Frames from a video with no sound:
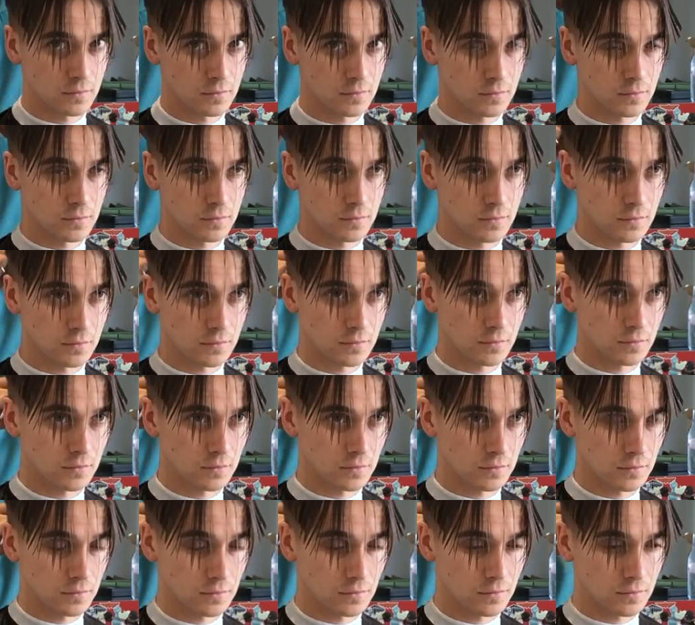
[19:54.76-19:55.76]

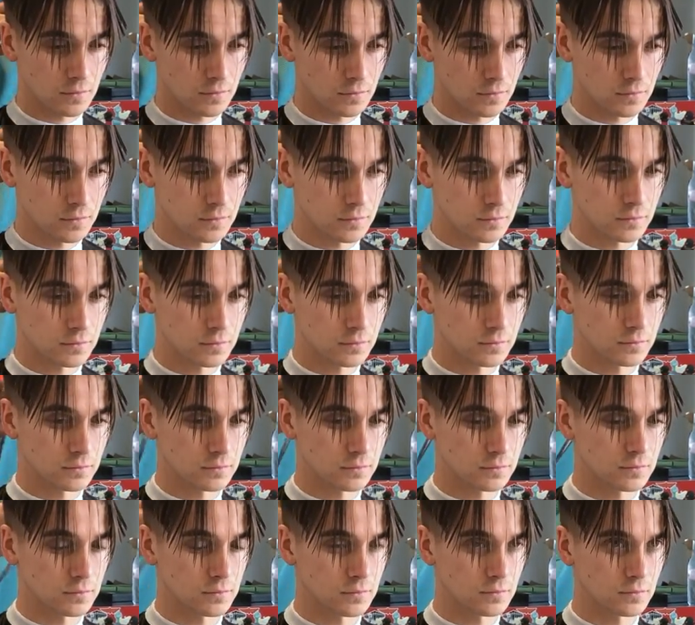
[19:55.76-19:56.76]

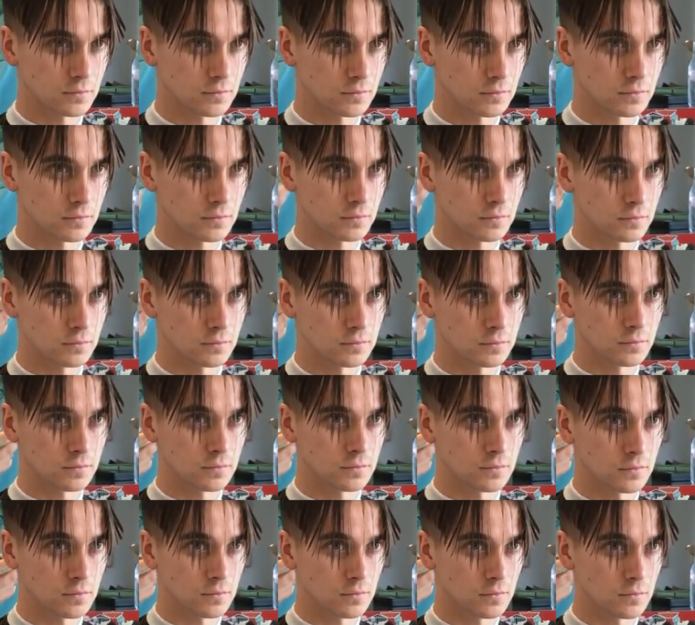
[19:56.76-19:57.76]

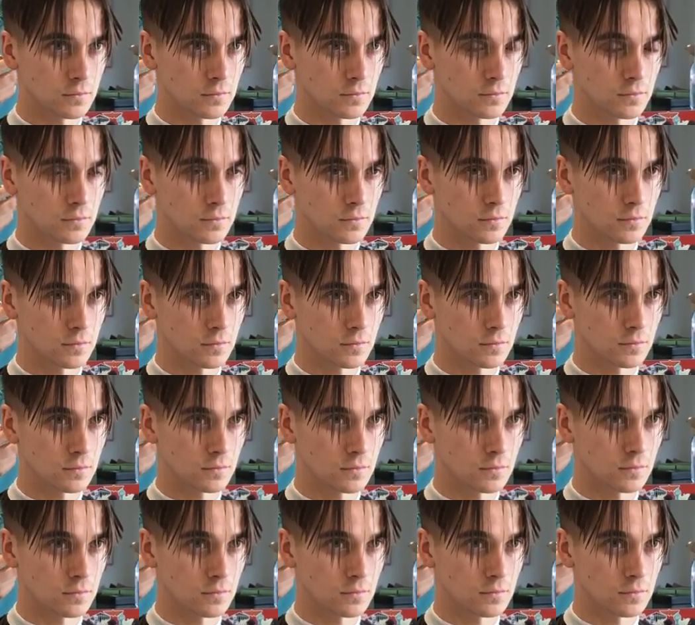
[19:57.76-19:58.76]

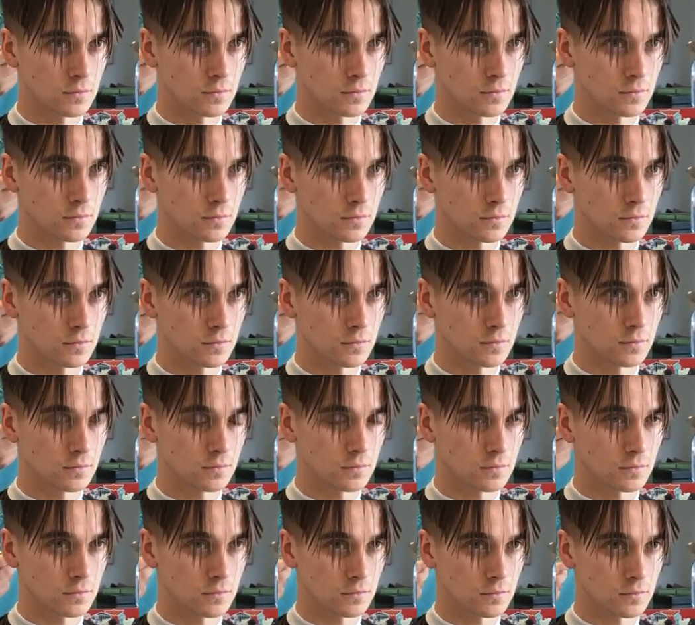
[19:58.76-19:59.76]
No words are spoken by the person on screen.